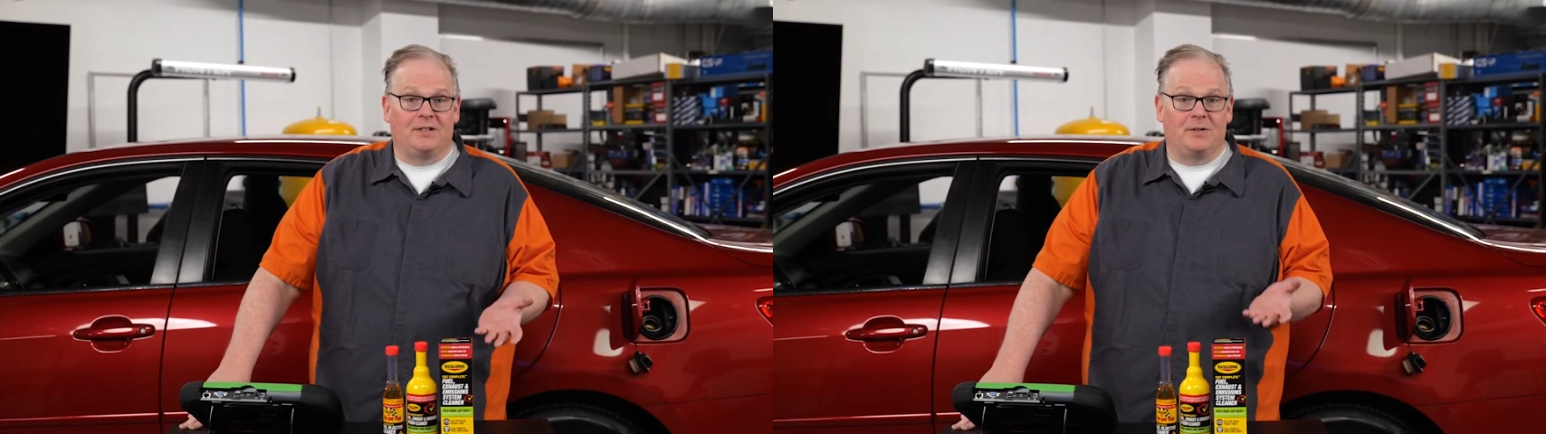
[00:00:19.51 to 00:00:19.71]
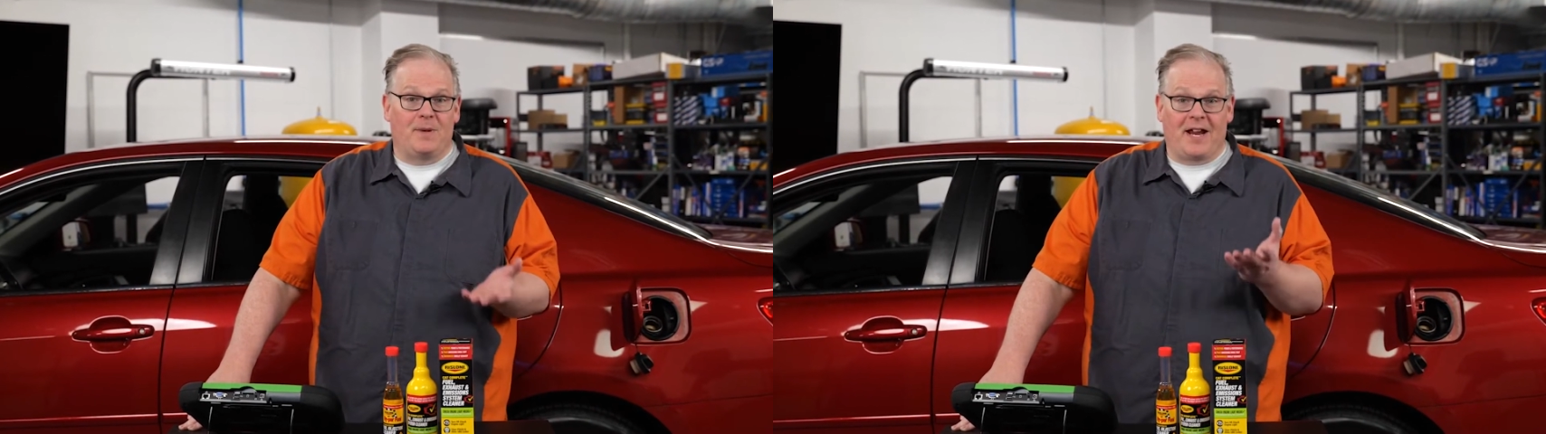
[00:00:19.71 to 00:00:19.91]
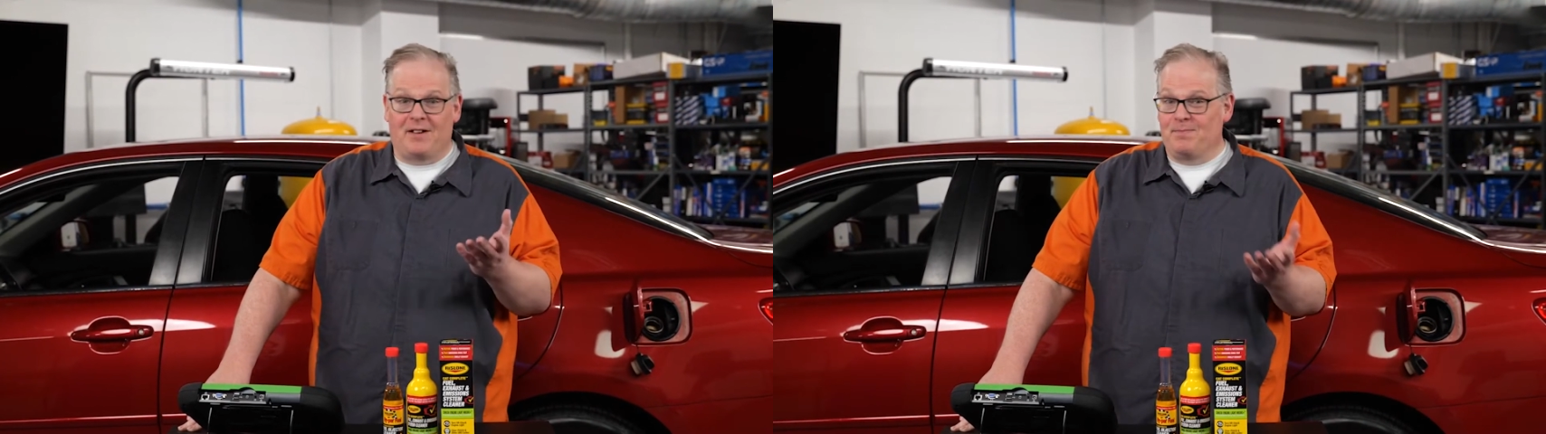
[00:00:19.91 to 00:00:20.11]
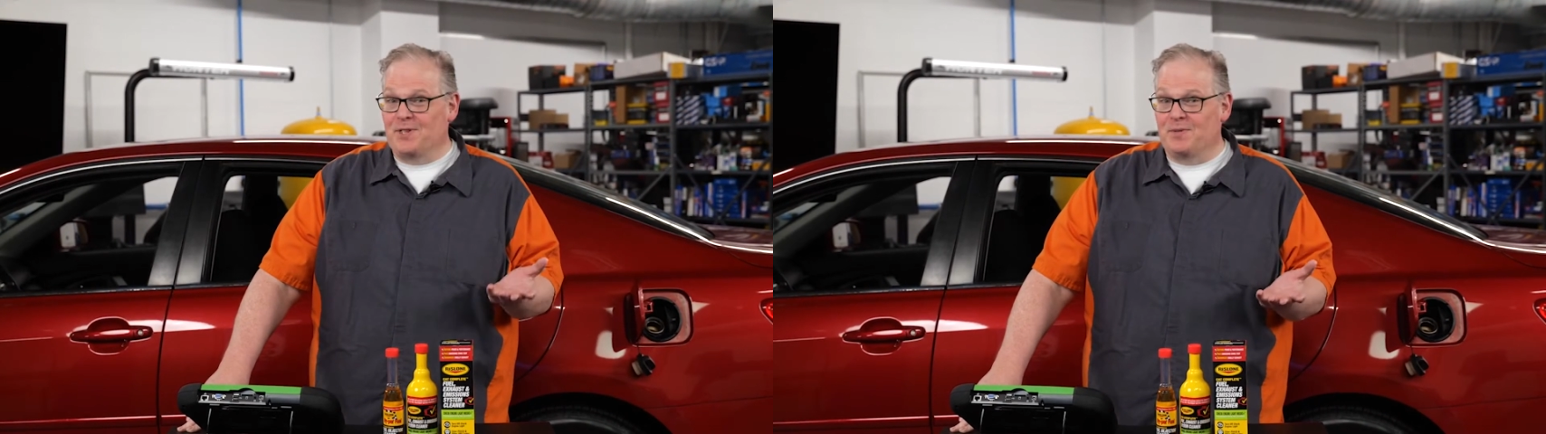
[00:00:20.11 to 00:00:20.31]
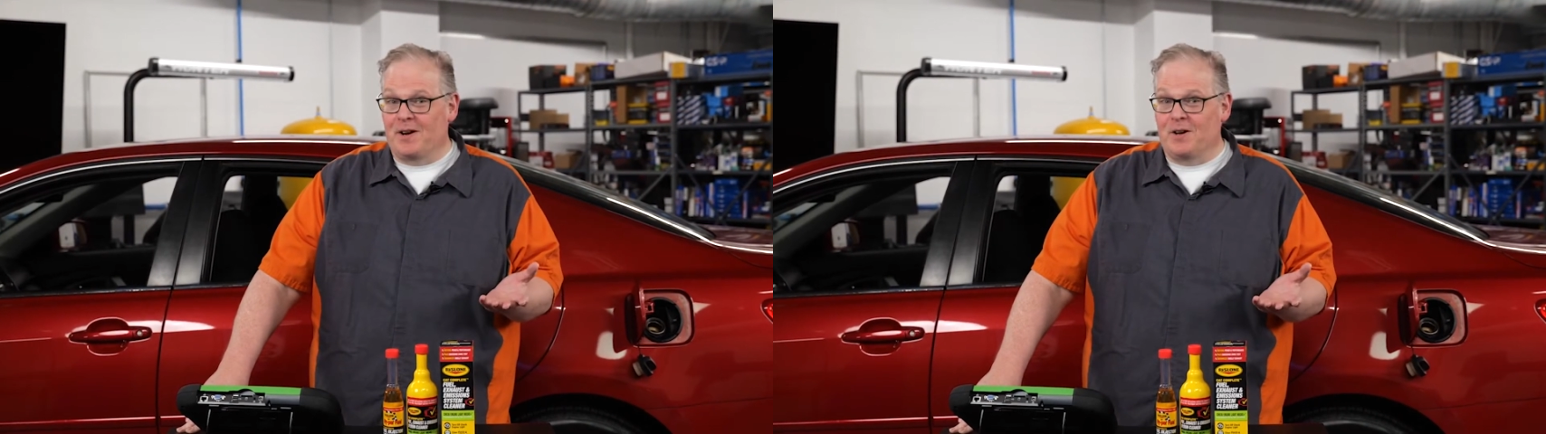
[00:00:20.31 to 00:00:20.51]
you may have
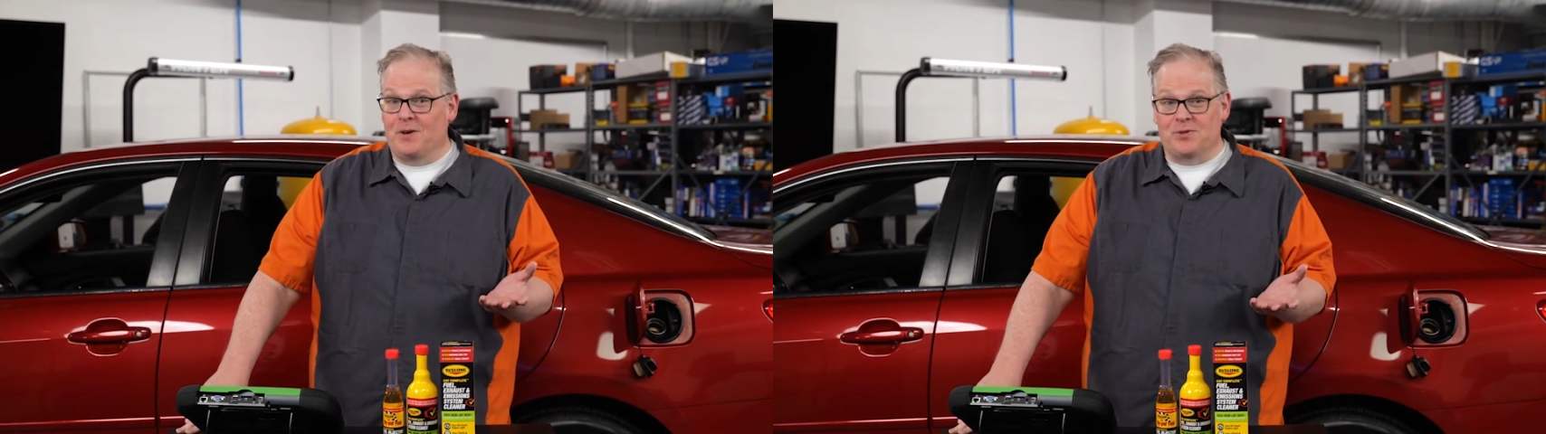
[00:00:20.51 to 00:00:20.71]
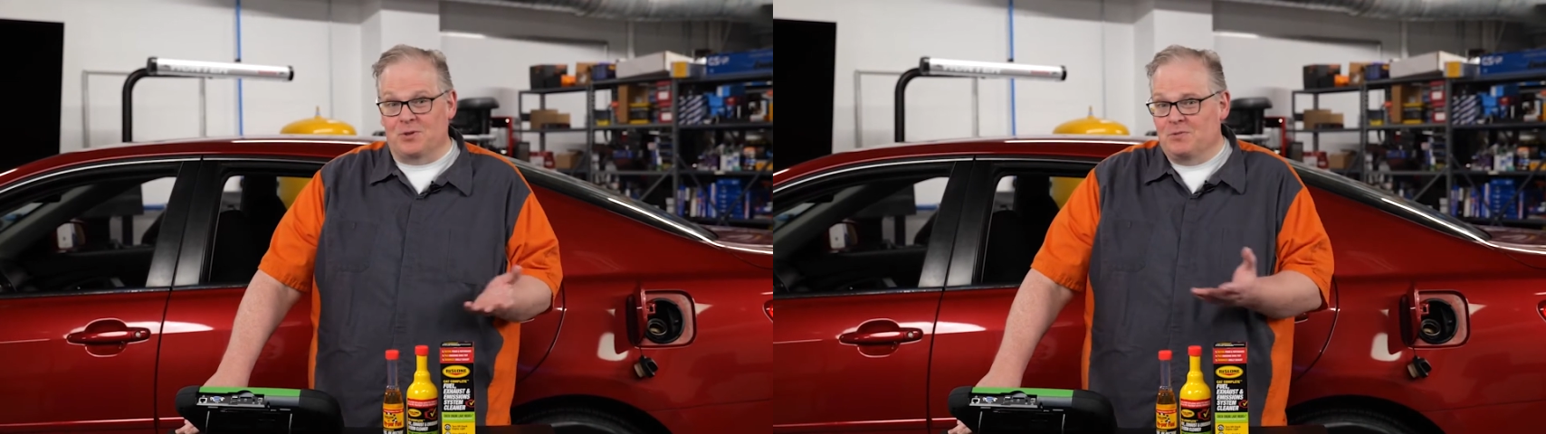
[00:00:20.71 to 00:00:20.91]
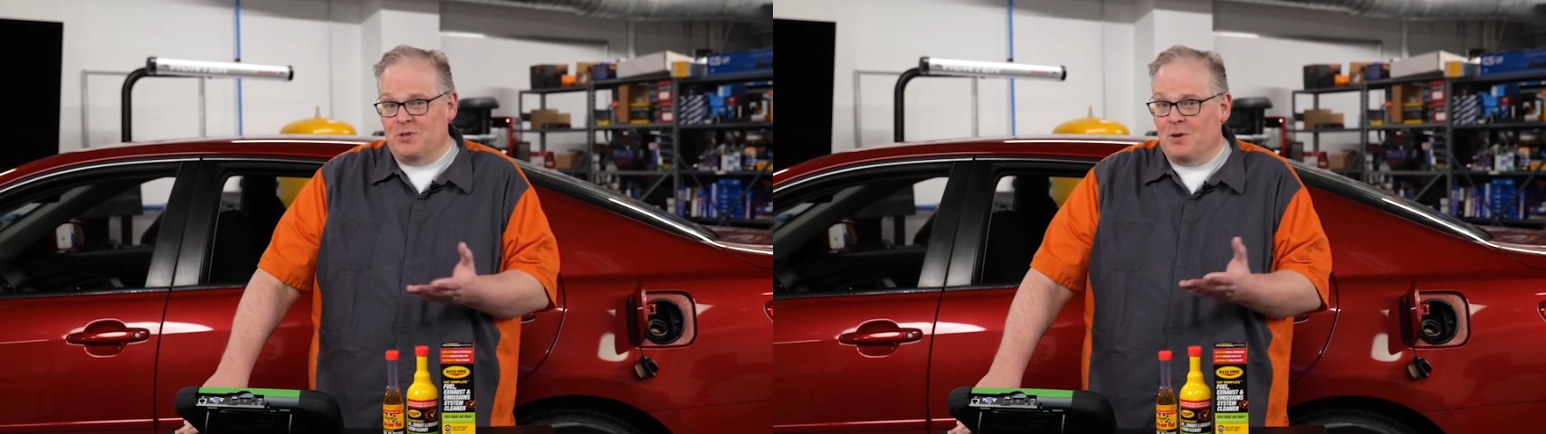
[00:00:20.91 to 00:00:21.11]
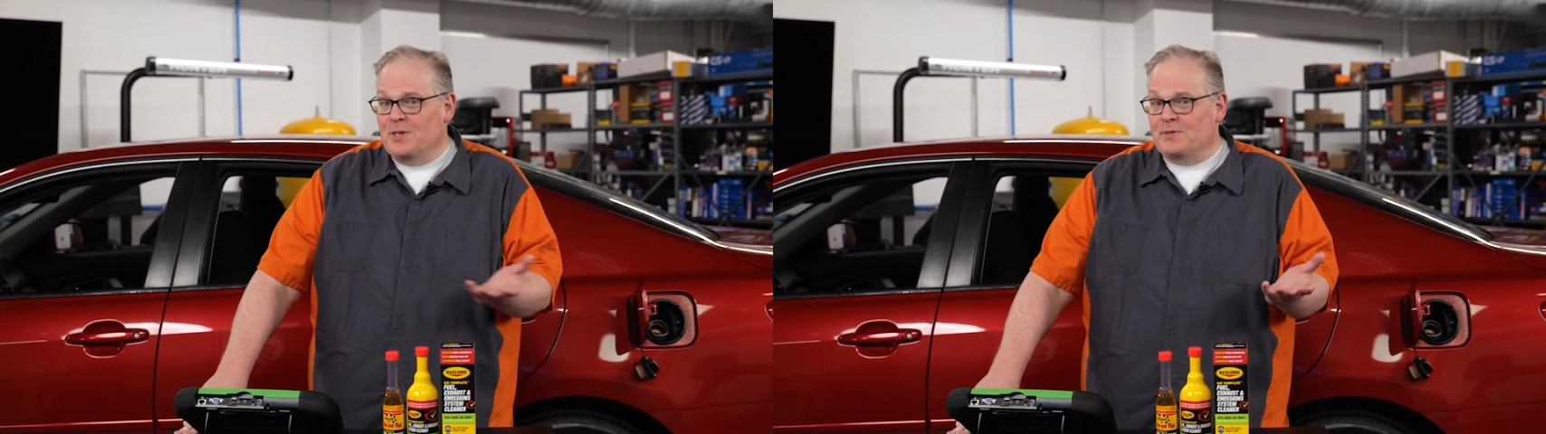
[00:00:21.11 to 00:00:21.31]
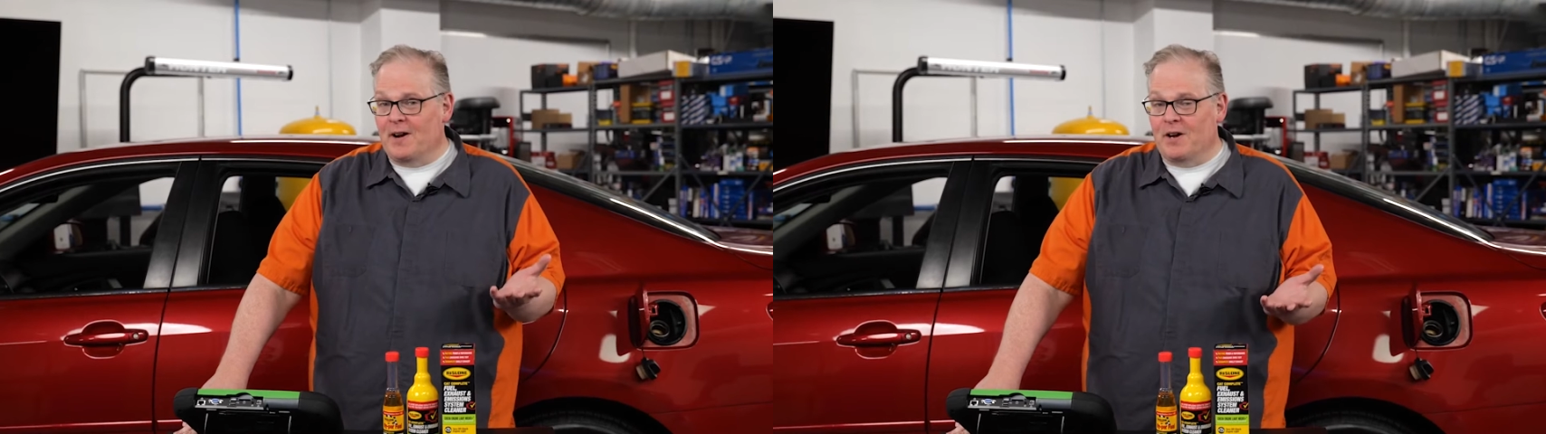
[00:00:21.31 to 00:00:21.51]
misfire codes or no
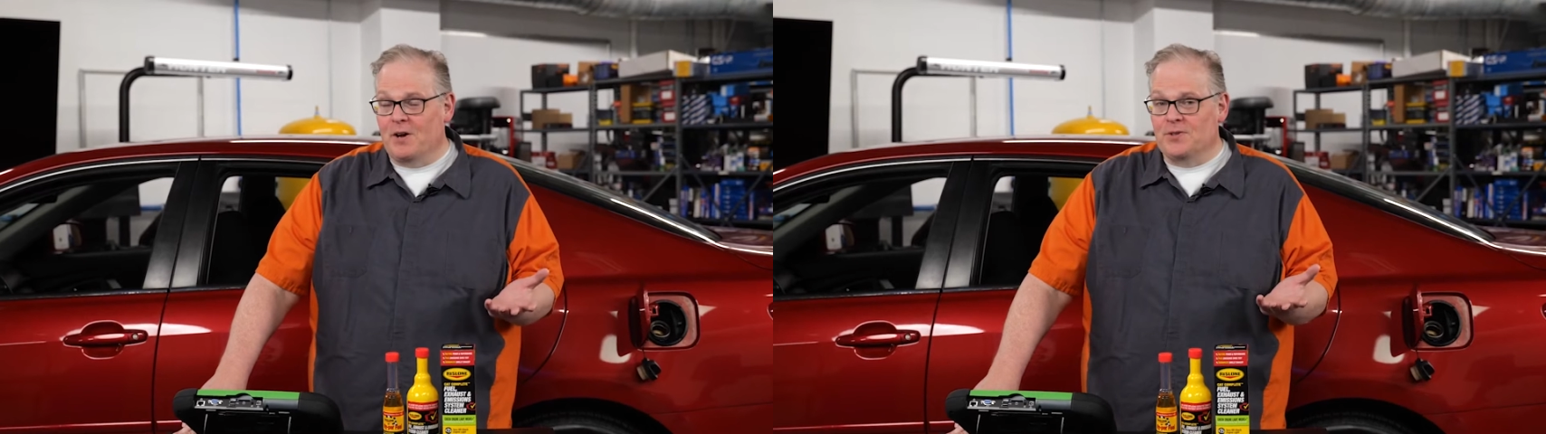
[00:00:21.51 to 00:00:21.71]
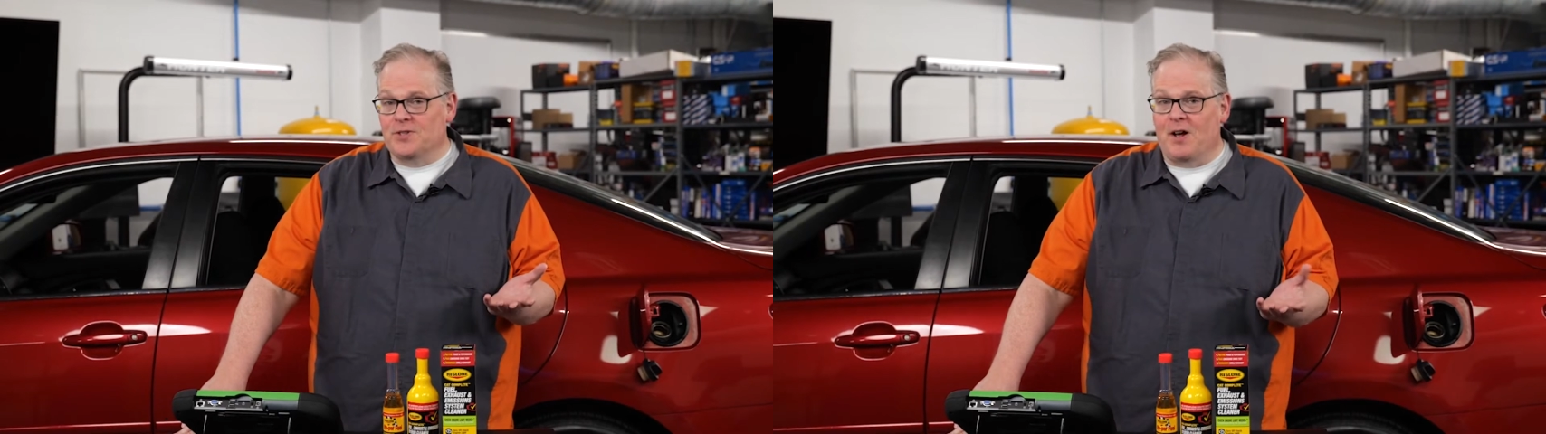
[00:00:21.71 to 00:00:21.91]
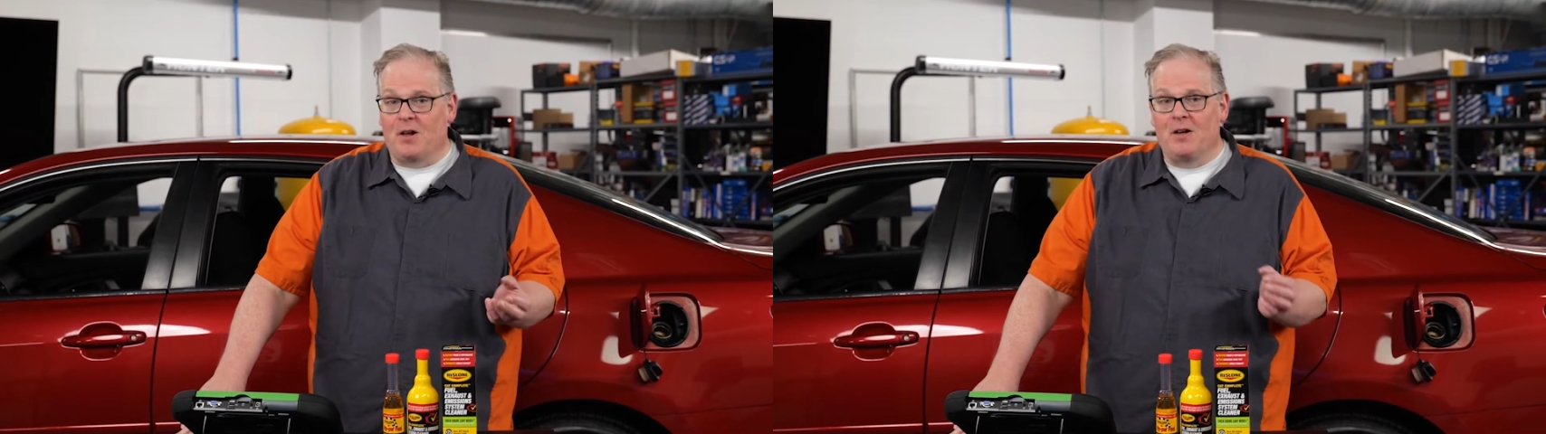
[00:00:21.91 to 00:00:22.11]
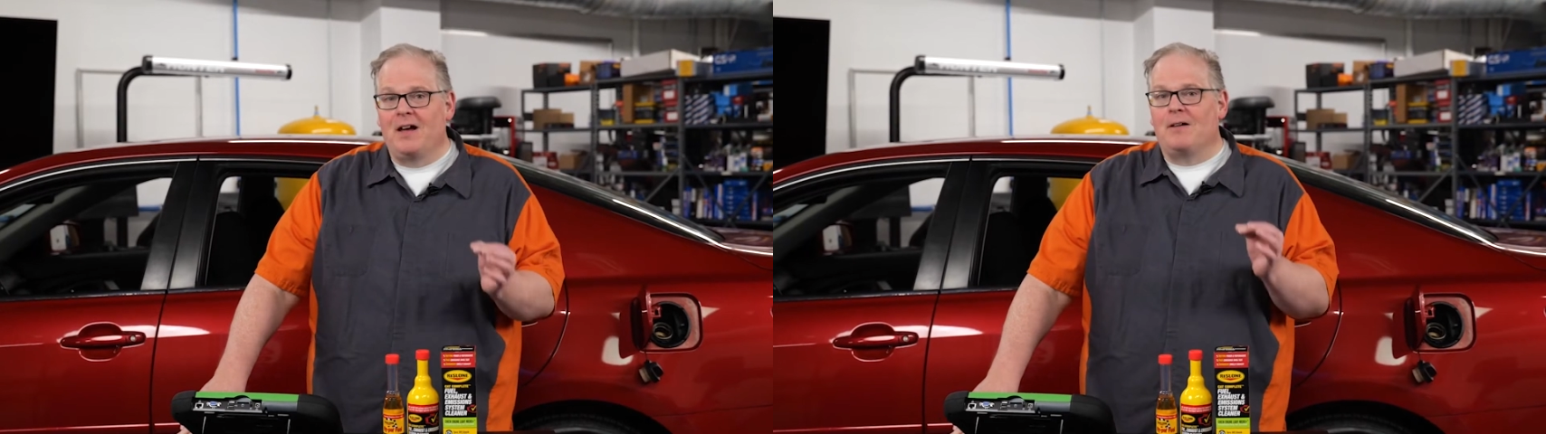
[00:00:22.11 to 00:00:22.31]
misfire codes at all,